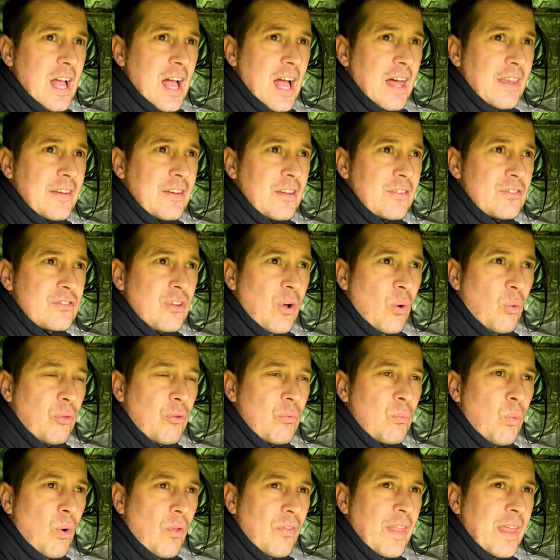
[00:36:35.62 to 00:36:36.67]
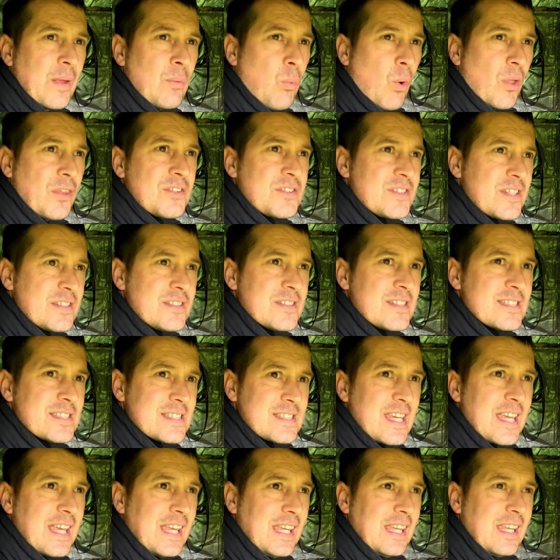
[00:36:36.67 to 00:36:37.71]
and told them what they wanted to
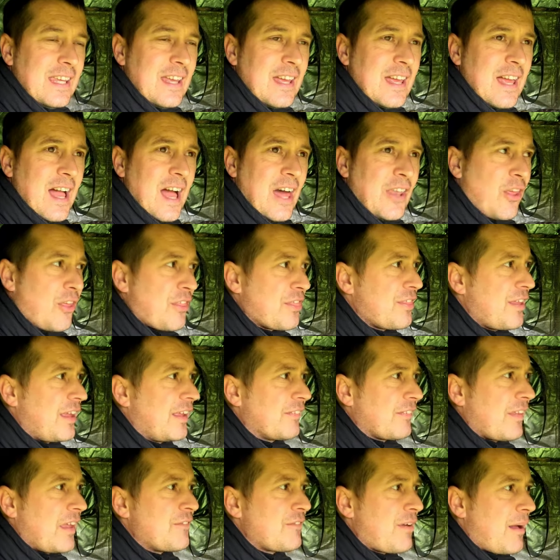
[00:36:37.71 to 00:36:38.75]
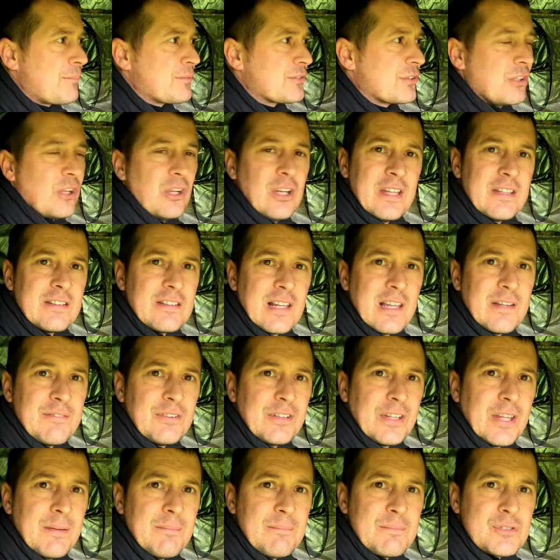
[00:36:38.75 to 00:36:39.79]
see. And I think they've absolutely
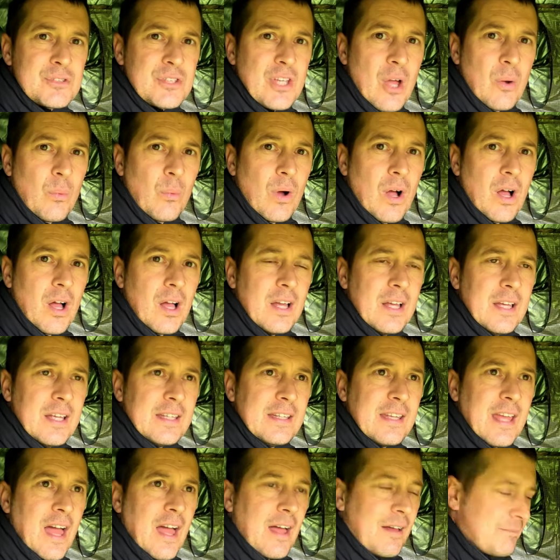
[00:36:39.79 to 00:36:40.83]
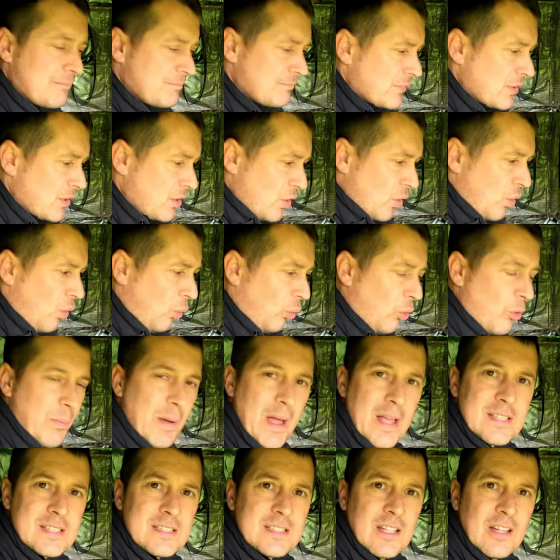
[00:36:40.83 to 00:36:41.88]
delivered it. So, uh, yeah, all the
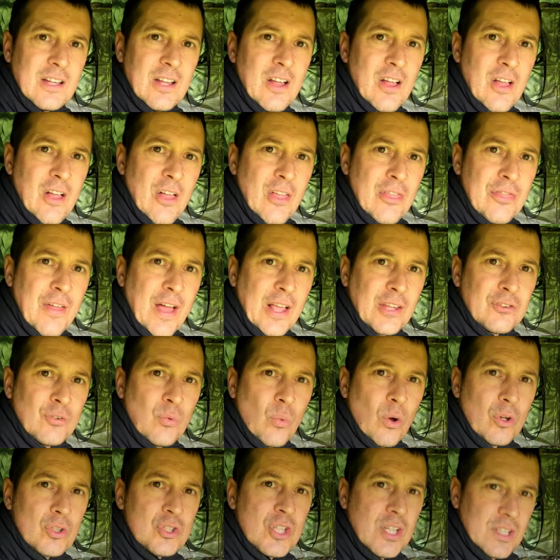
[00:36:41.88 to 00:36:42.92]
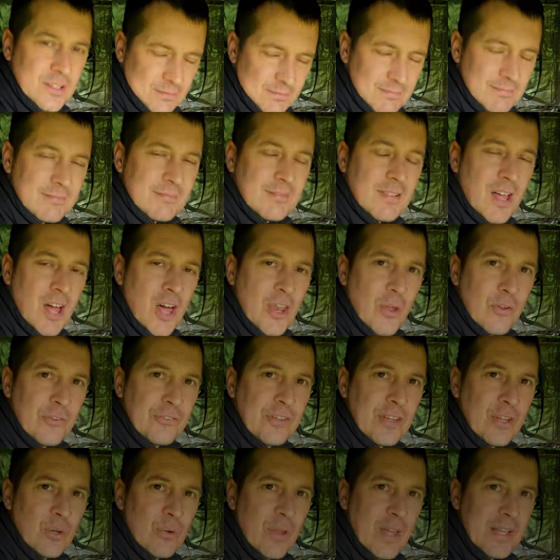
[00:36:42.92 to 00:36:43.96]
best. Thanks for watching, and I'll
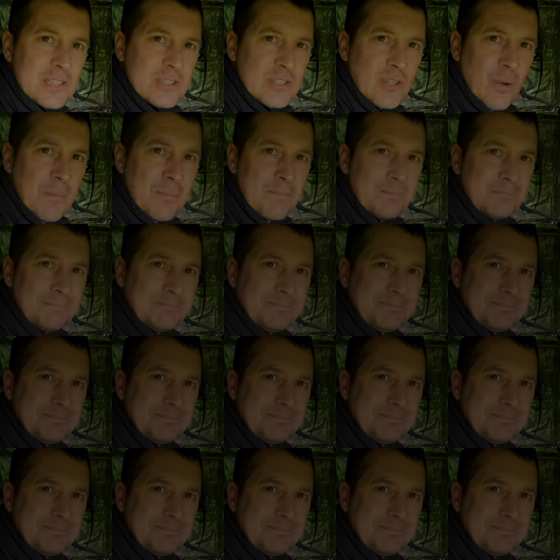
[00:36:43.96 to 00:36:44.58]
see you all next time.